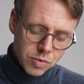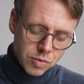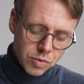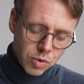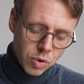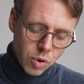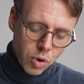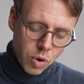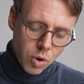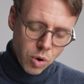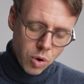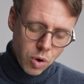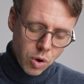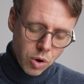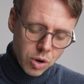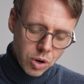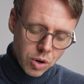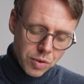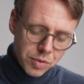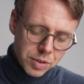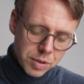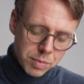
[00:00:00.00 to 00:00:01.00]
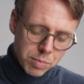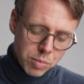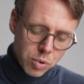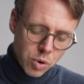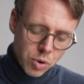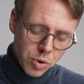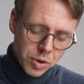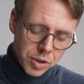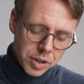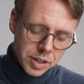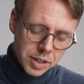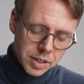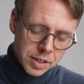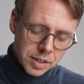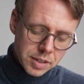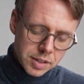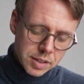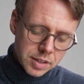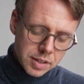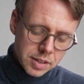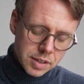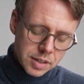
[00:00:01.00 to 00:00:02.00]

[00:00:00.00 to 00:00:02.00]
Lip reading: for all of the points